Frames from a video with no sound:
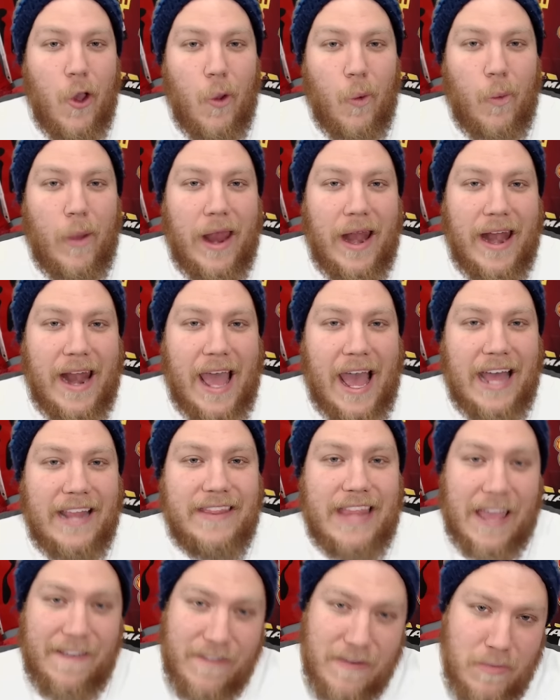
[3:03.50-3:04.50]
when
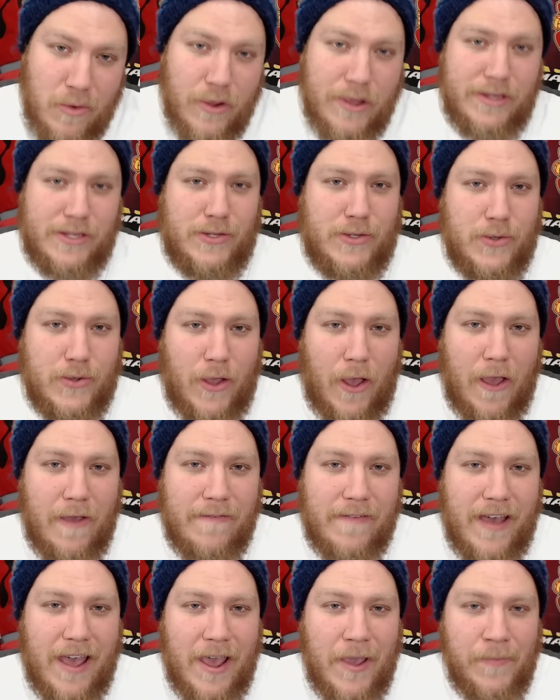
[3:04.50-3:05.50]
David Moyes took
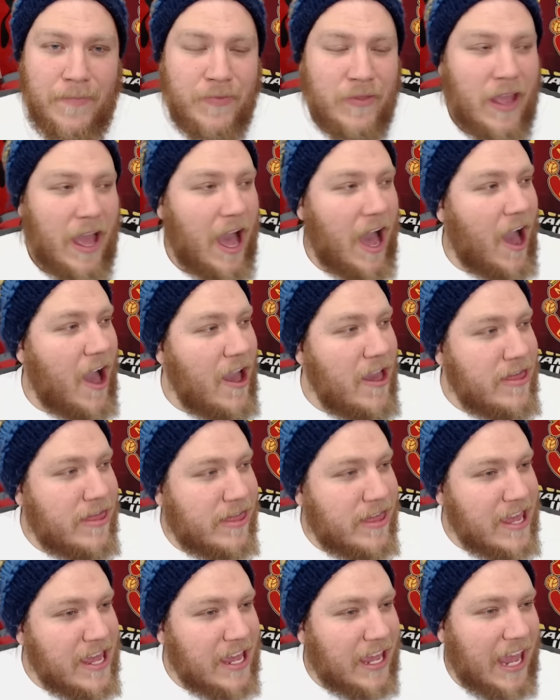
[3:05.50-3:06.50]
over? I
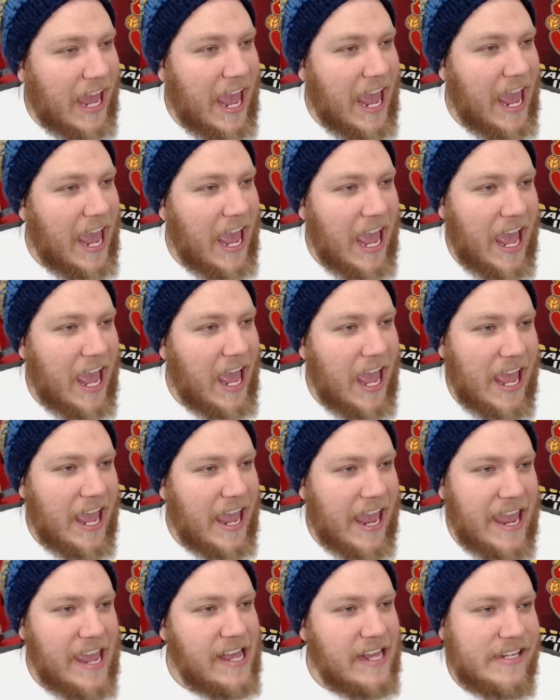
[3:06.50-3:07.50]
think
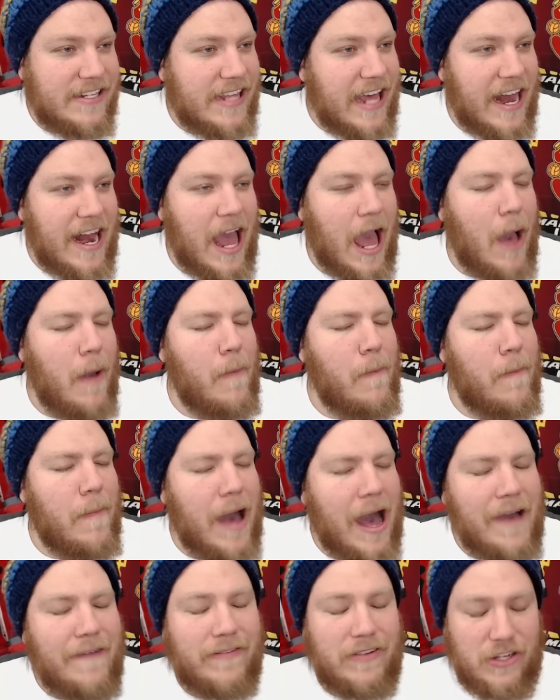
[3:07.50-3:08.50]
he has done a
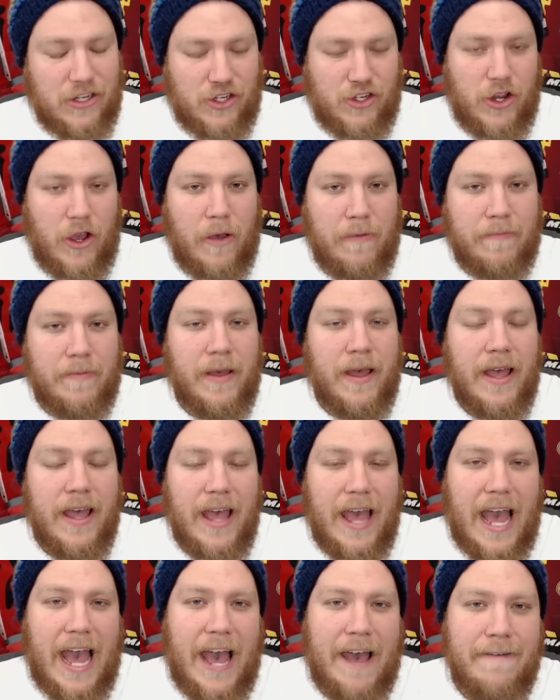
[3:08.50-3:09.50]
marvelous job,
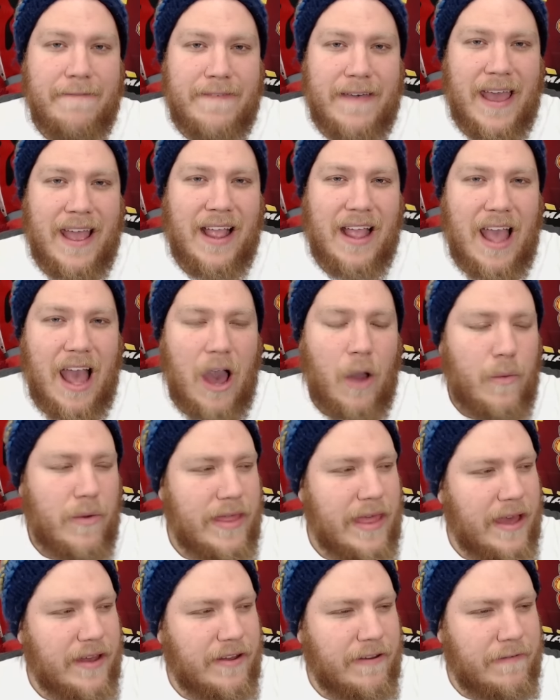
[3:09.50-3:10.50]
Van Gaal,
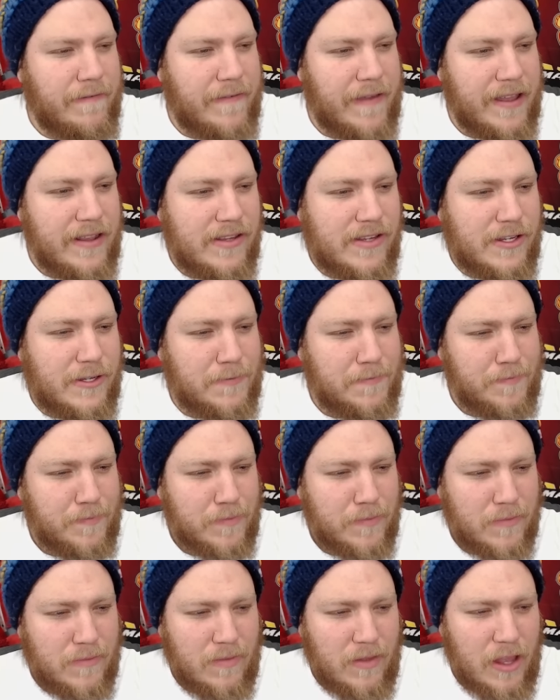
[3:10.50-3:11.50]
with our defense.
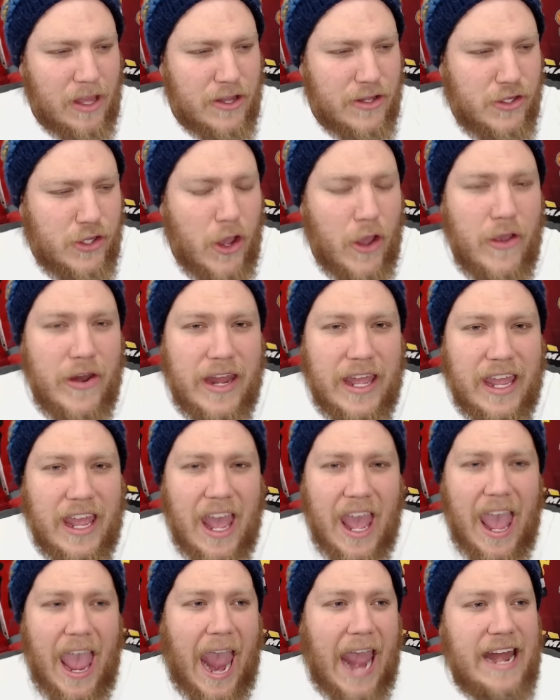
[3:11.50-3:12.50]
Turning,
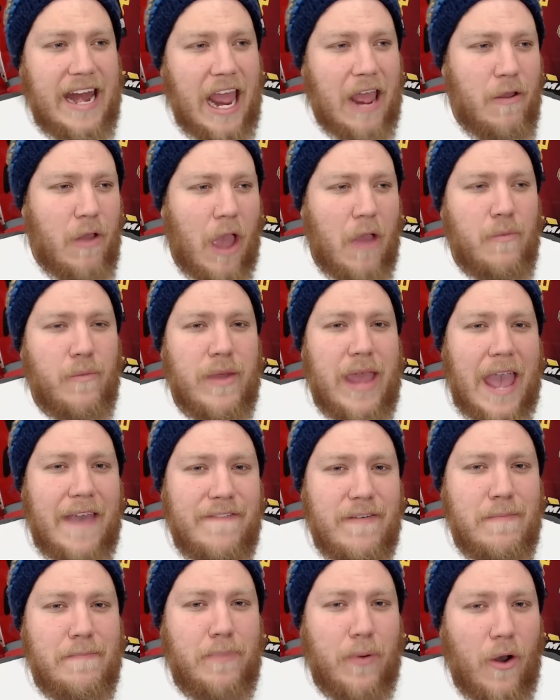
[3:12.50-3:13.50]
and we
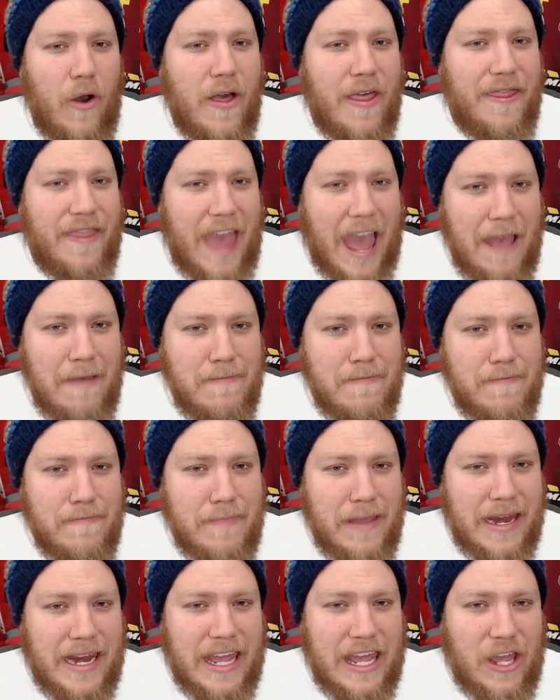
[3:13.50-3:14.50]
haven't bought that
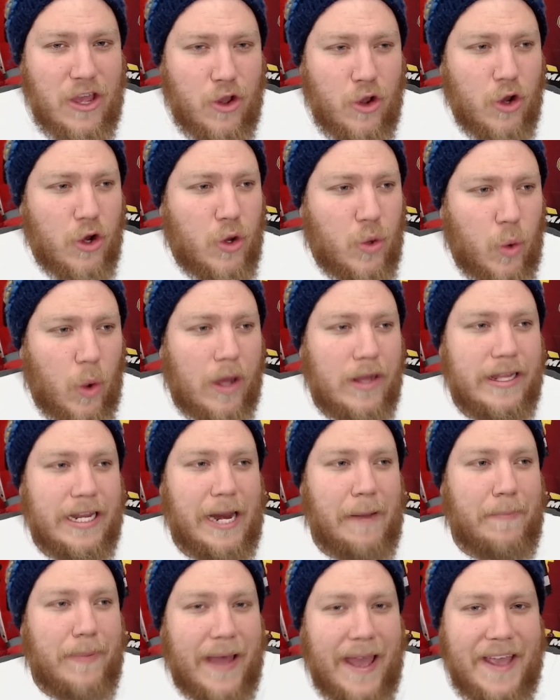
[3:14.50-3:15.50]
many good
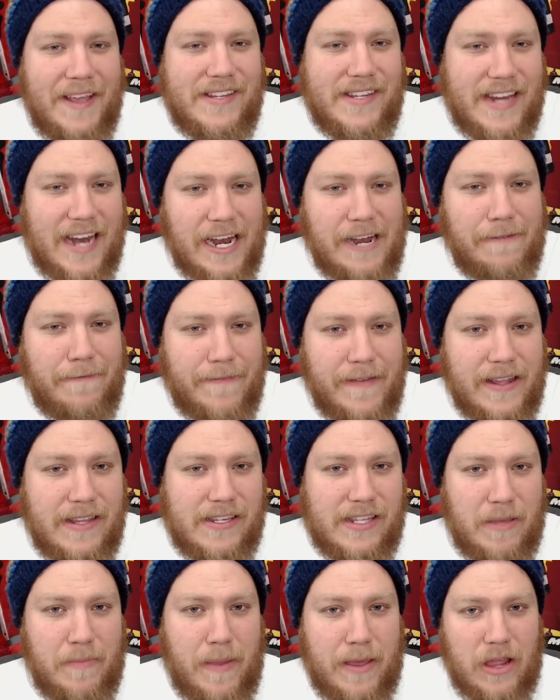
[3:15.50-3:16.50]
quality players in our
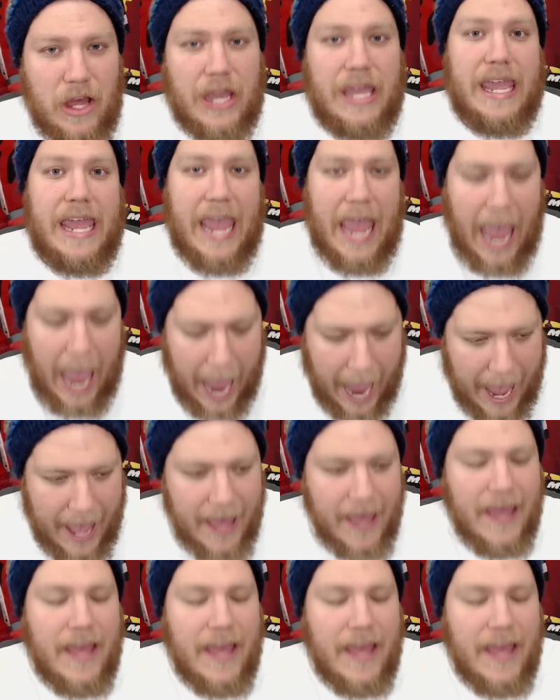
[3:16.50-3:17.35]
defense to be like, yeah,